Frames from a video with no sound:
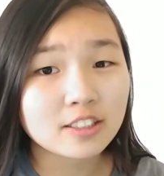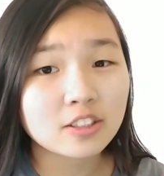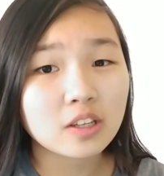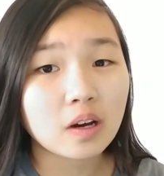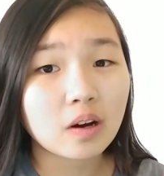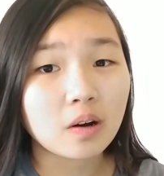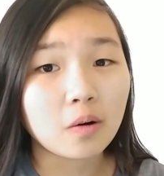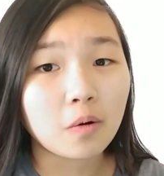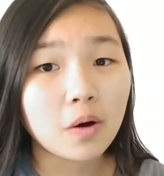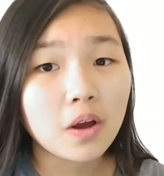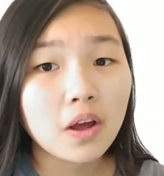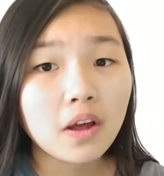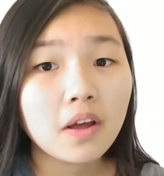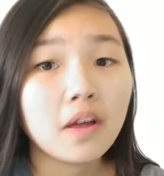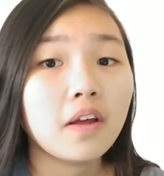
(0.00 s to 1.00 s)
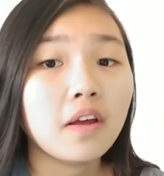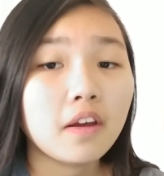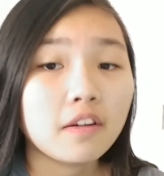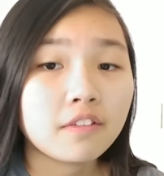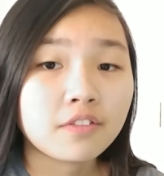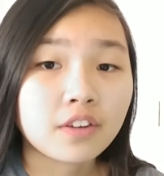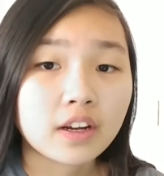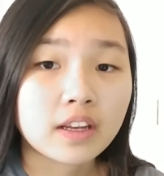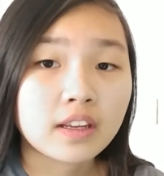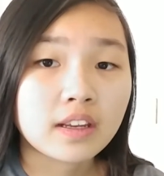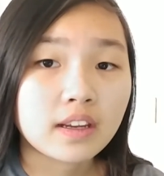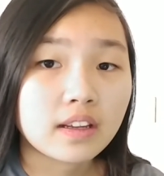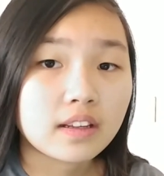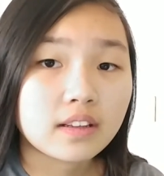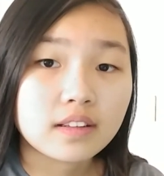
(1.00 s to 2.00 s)
So,
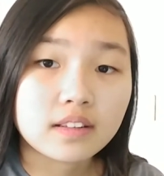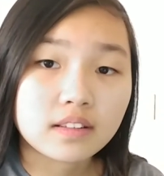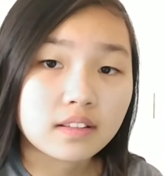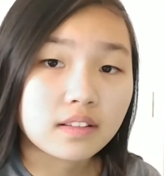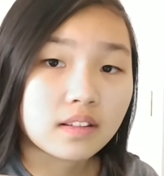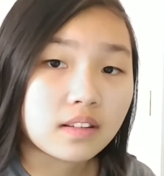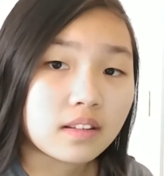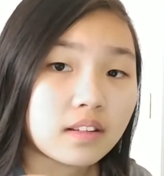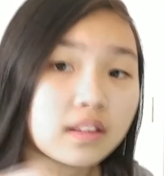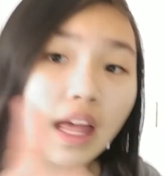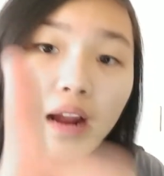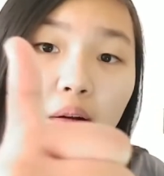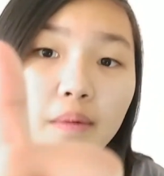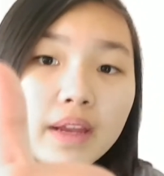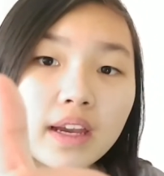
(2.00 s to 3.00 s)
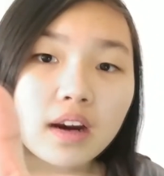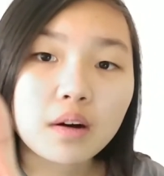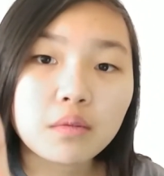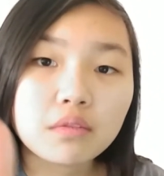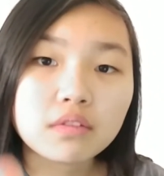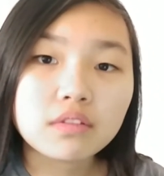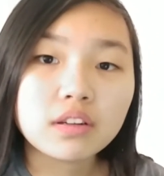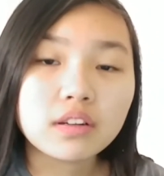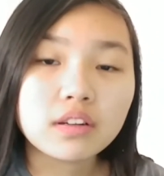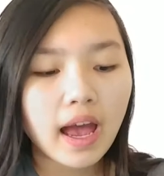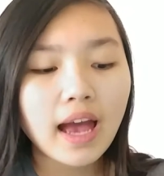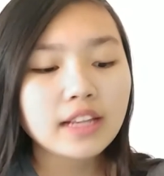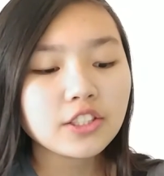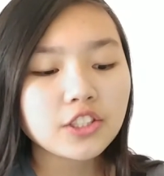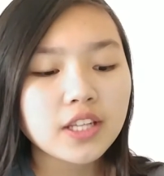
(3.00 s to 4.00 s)
freaking there we go.
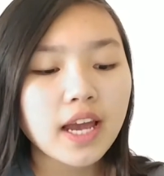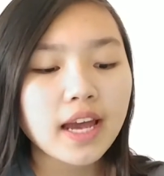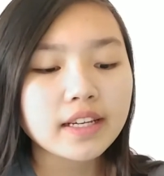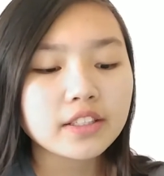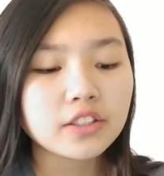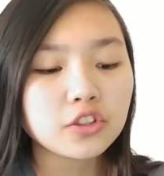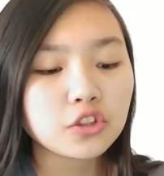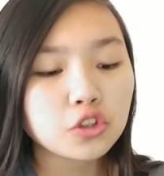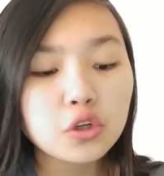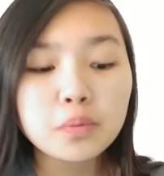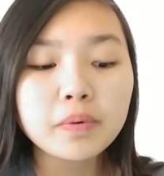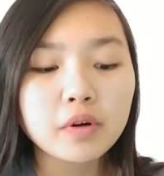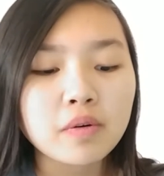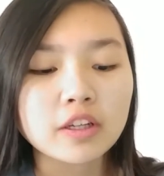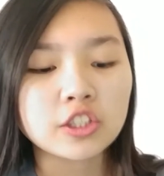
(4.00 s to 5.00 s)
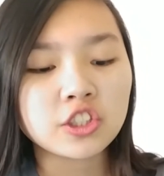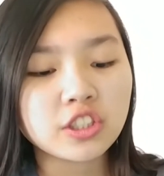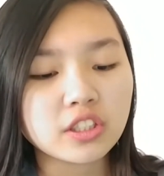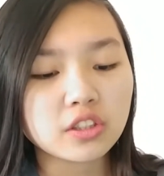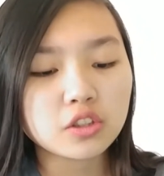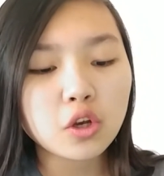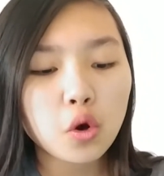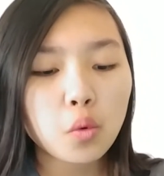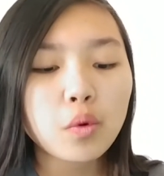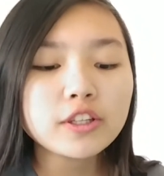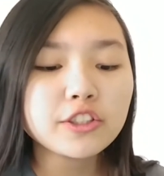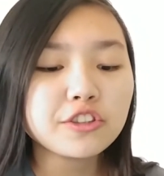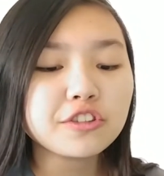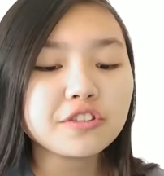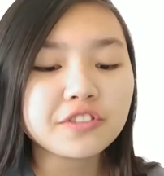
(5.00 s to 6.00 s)
Hashtag super questions.
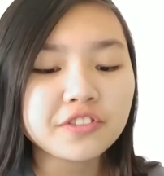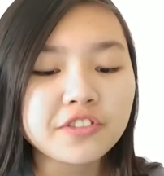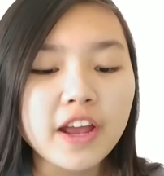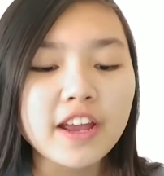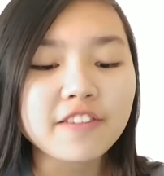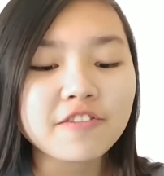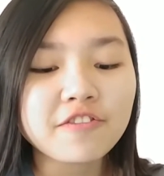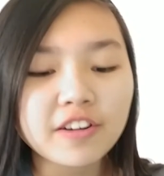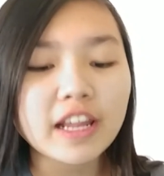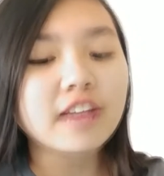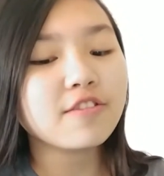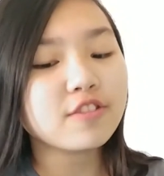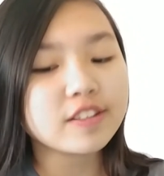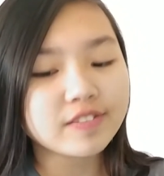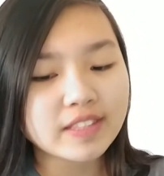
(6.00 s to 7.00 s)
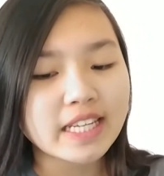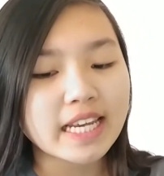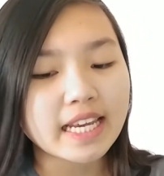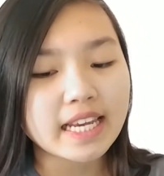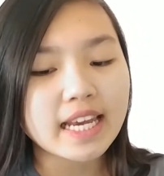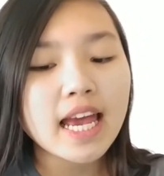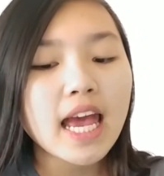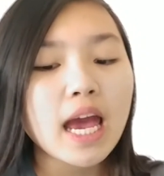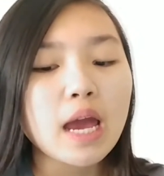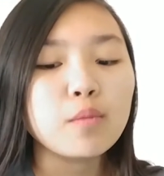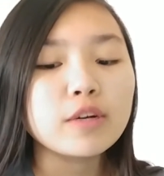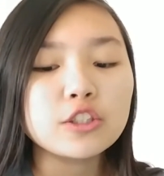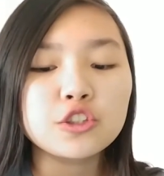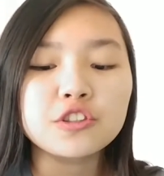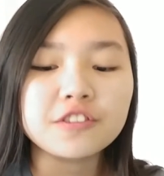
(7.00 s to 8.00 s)
What's your fave flavor of tea, and
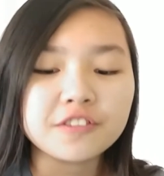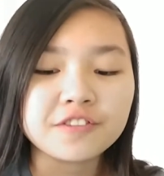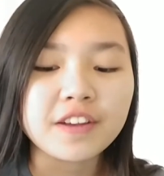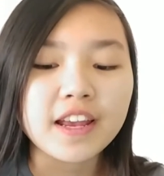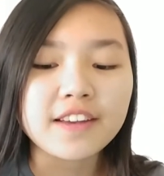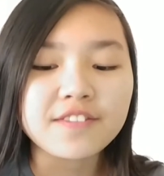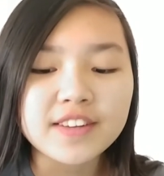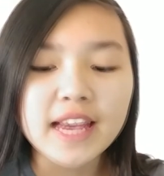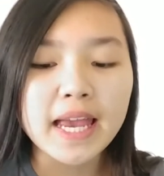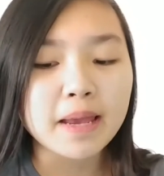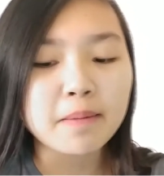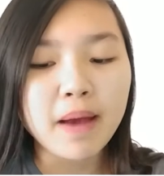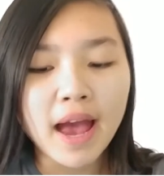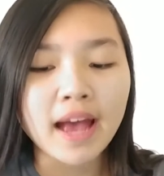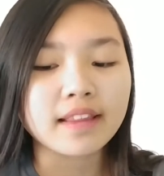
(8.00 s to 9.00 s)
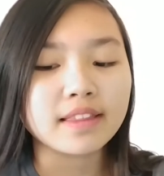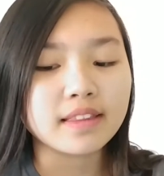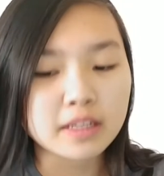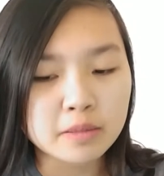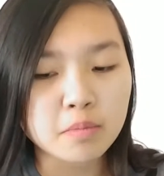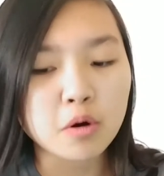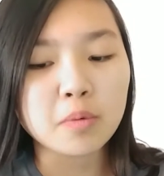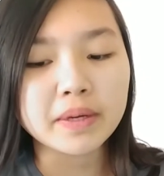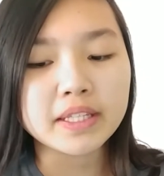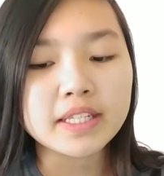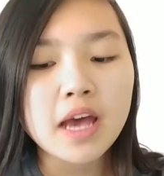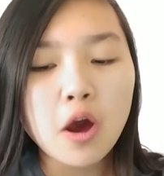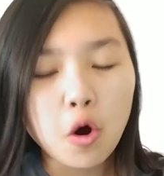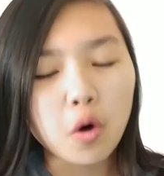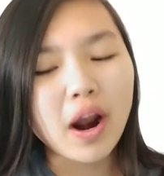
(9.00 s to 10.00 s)
what's your fave game at this moment,
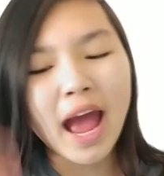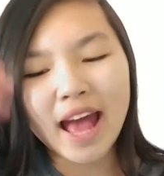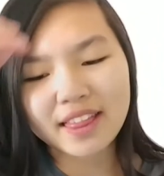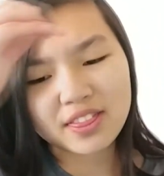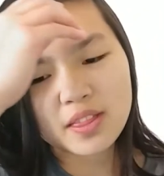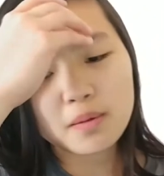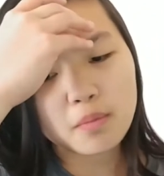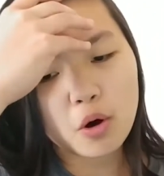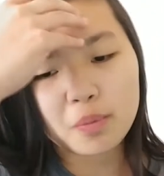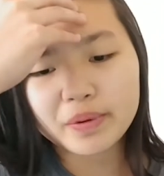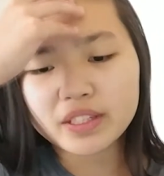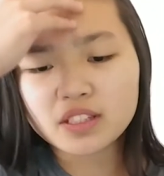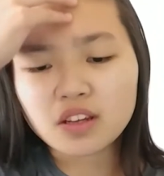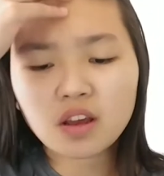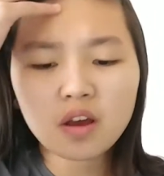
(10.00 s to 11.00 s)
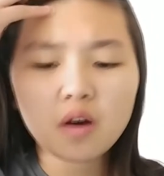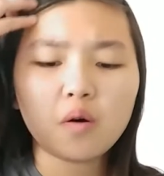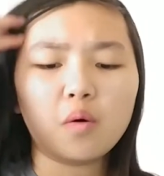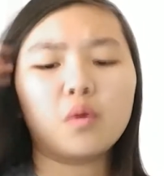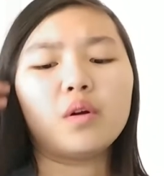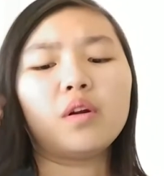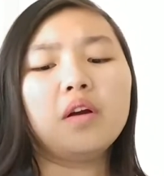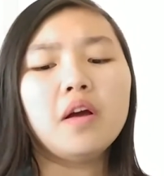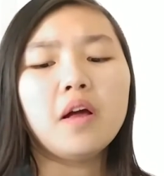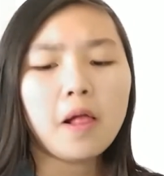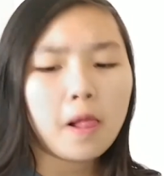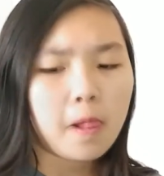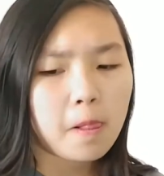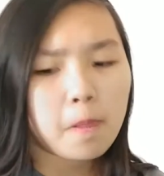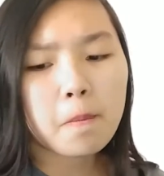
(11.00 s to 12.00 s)
or at the moment, or
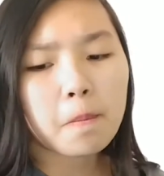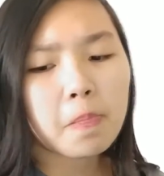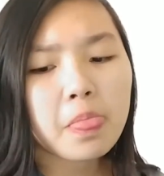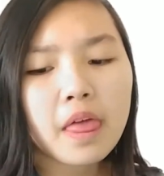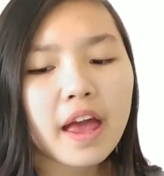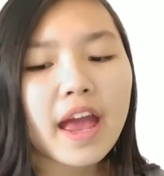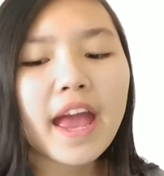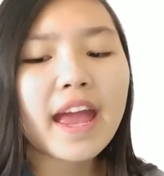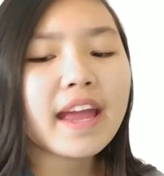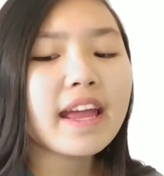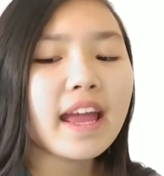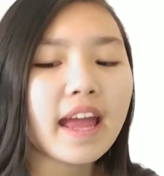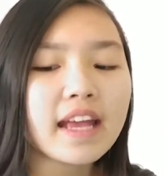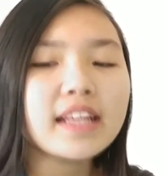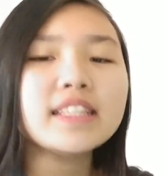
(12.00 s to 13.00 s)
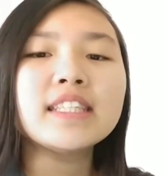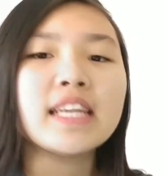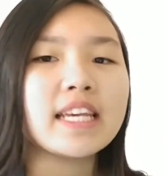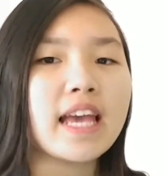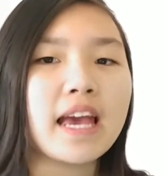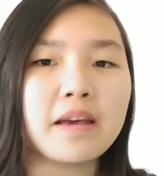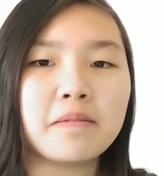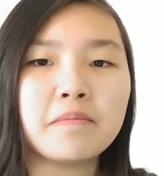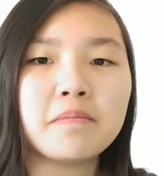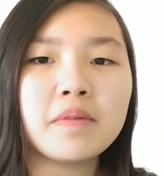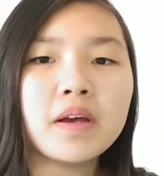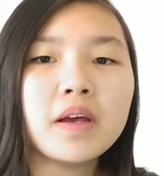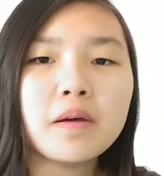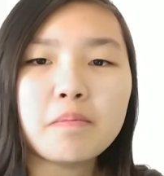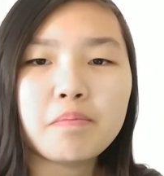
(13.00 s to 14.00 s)
ATM
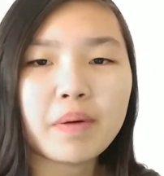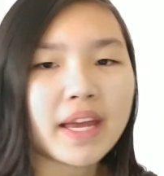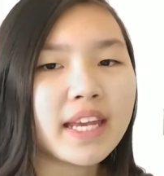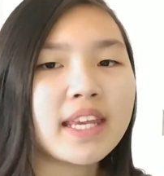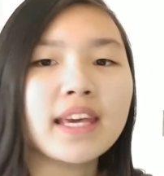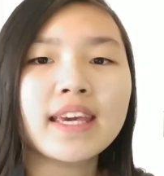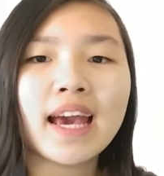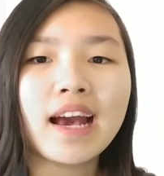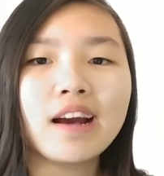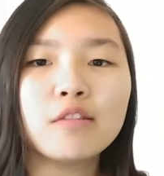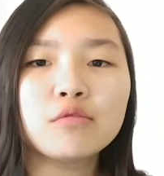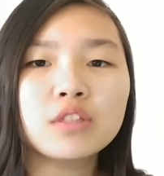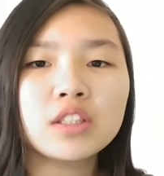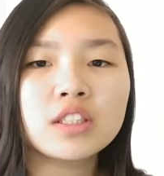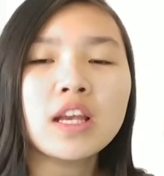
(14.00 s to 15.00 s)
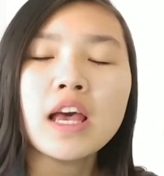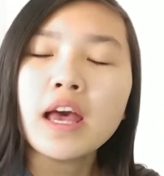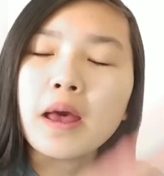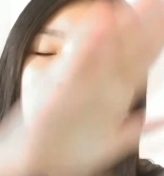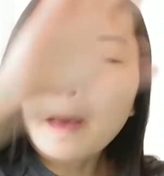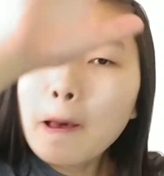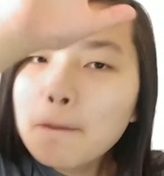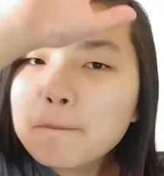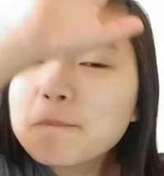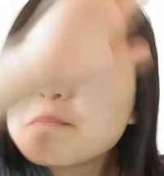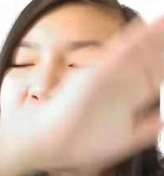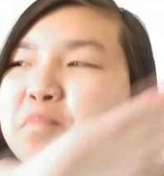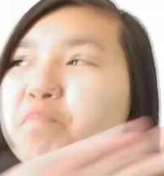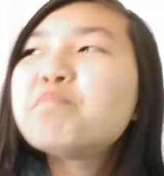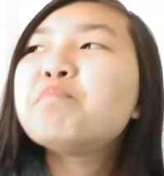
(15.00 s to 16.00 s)
bank accounts?
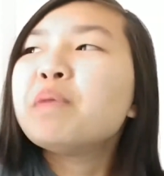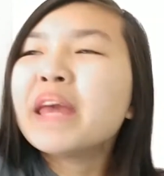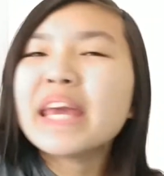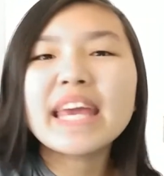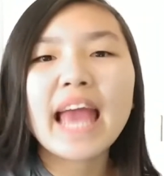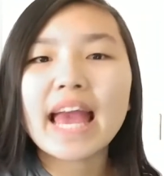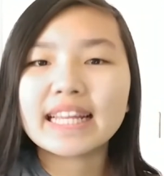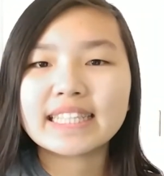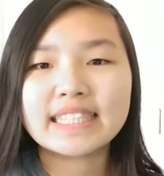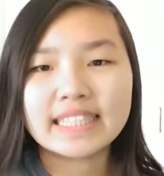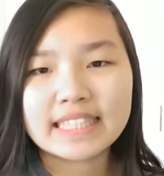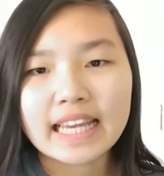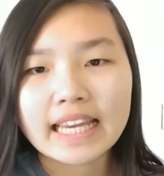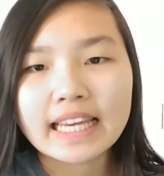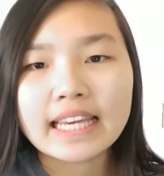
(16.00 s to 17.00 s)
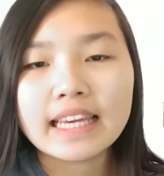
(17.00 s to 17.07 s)
PNC.